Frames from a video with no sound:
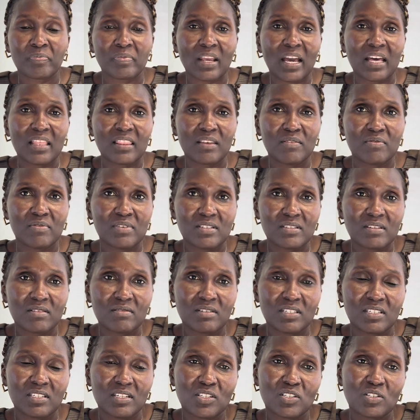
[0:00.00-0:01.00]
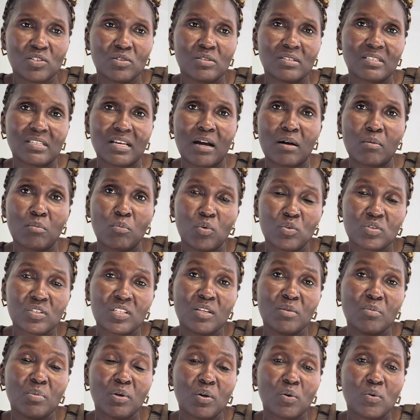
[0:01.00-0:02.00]
And the visa rejections are
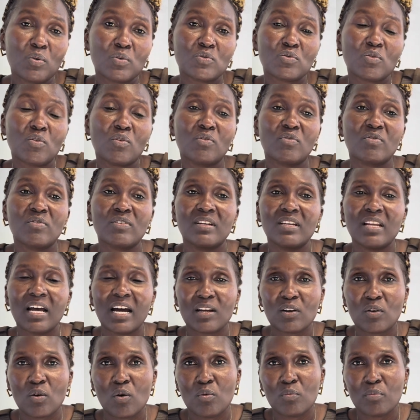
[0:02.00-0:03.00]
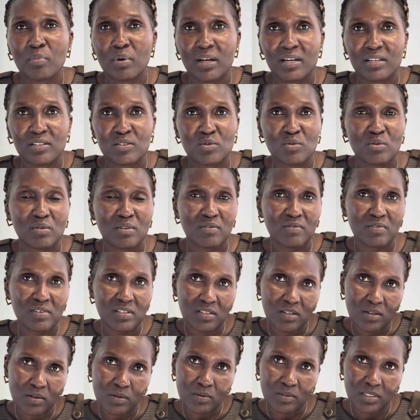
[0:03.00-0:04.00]
mostly because of non-compliance to the
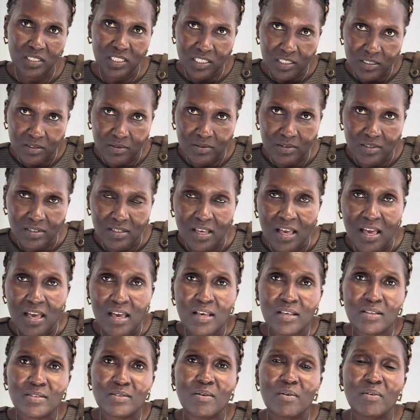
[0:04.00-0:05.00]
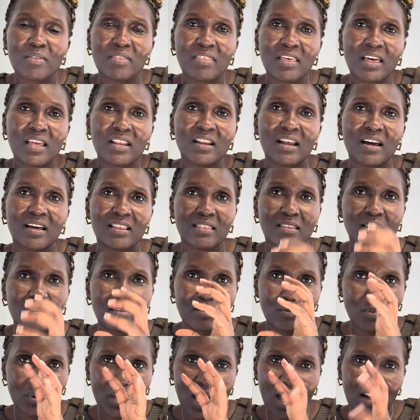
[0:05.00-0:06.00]
visa conditions. So then
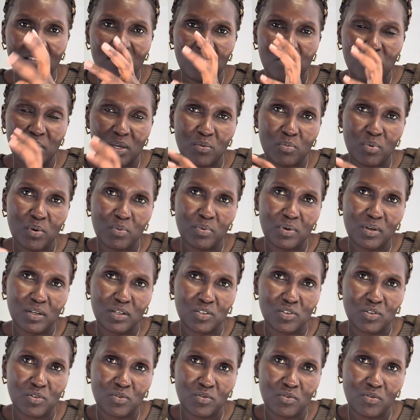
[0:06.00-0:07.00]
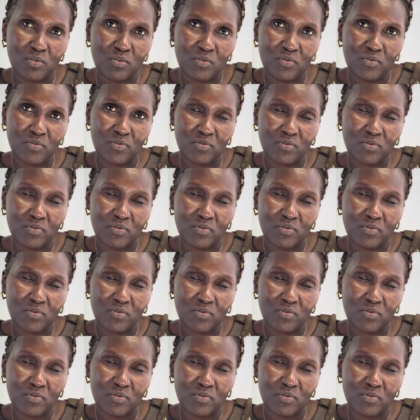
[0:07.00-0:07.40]
we have a big population of